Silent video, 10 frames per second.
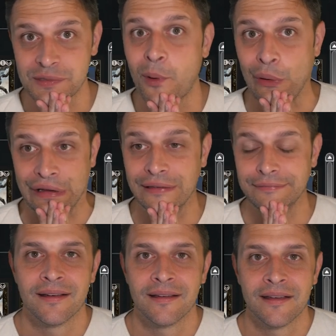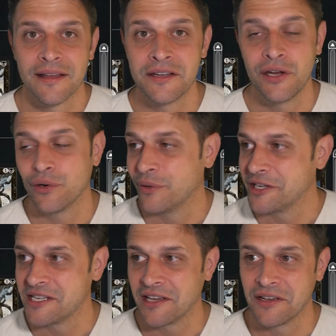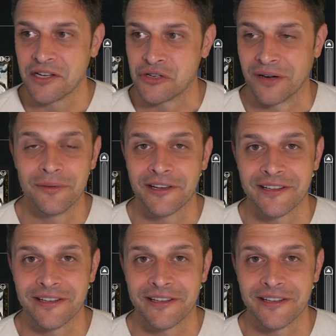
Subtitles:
point. And here we could take like a triplicate